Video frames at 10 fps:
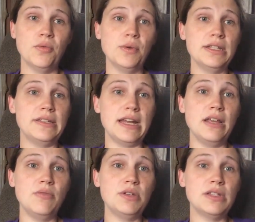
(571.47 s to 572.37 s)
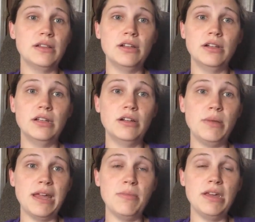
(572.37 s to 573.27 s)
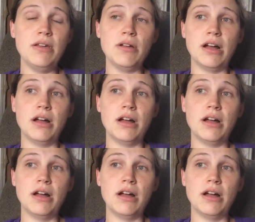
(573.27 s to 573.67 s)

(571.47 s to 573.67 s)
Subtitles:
when Sadie was a little baby.